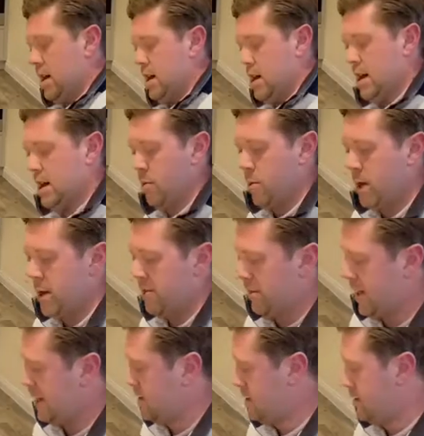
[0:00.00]
And when it
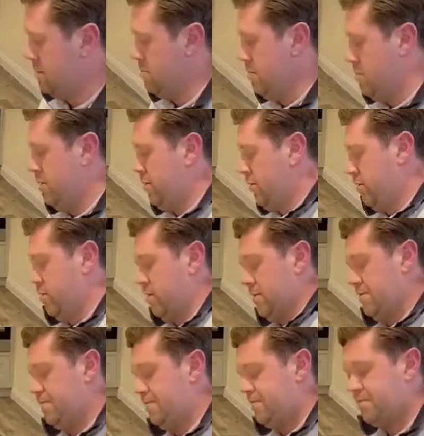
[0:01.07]
flexes and moves,
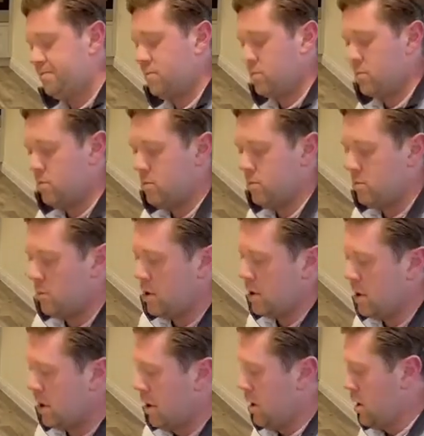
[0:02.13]

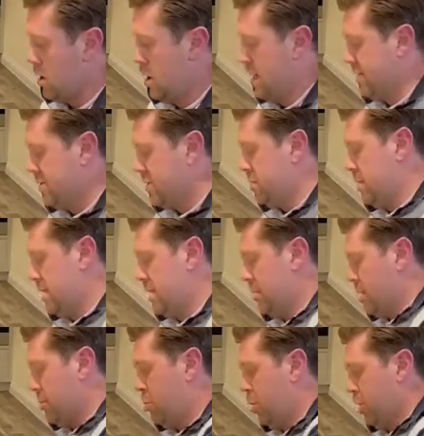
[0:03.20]
inevitably the
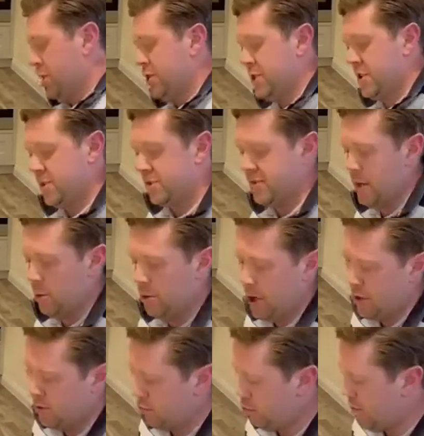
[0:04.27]
polish that's filled those
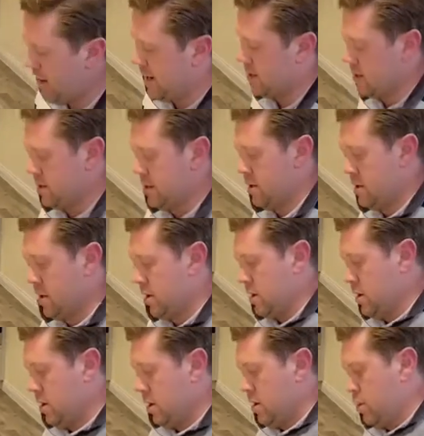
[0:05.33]
cracks
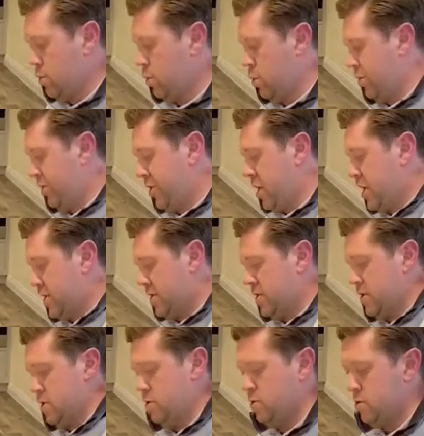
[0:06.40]
will start
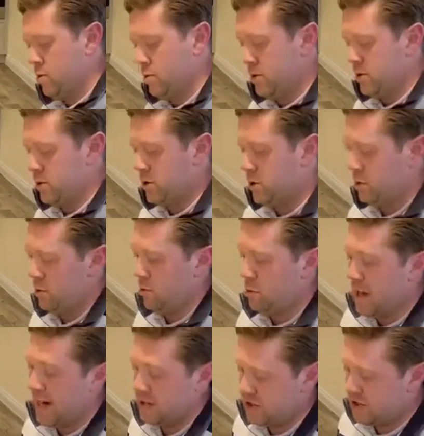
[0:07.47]
to be
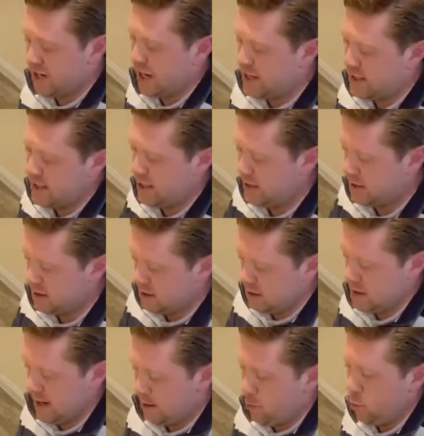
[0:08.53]
agitated
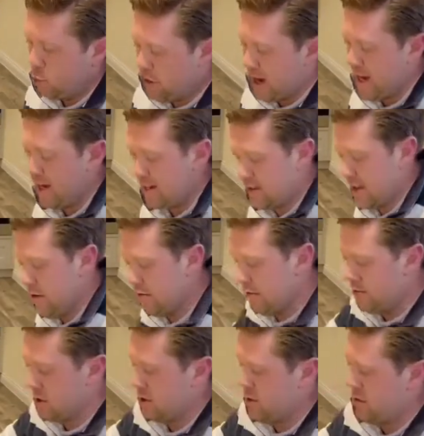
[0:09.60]
and will crack itself and
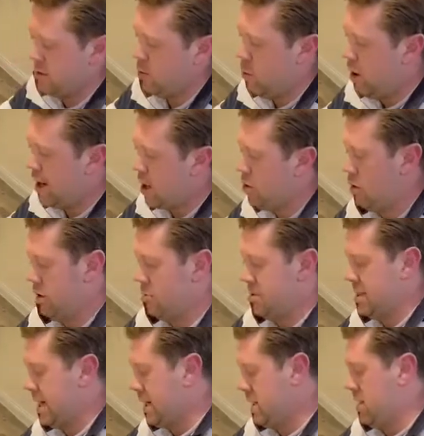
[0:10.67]
turn a white colour,
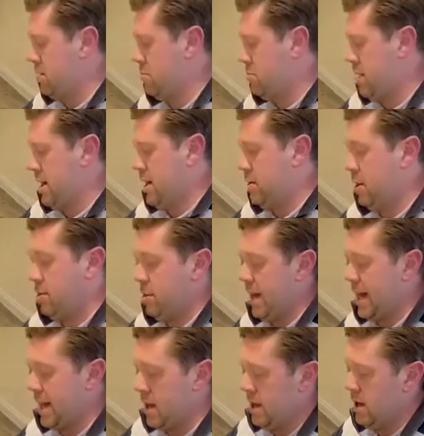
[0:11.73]
particularly on
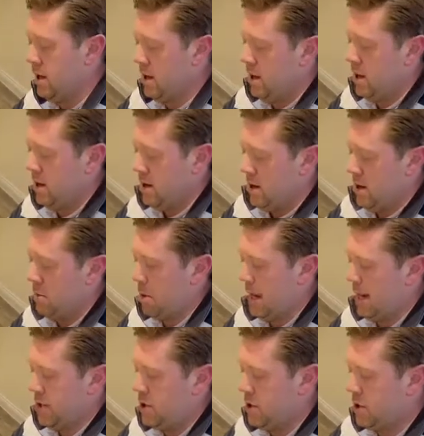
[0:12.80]
a black
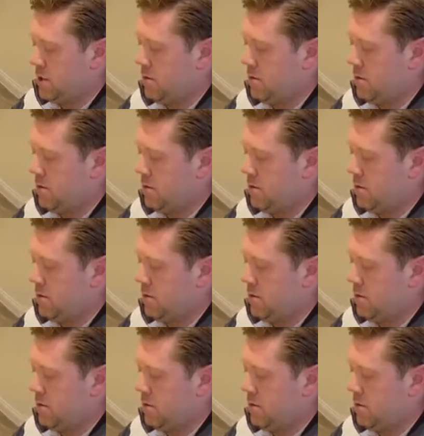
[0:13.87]
shoe.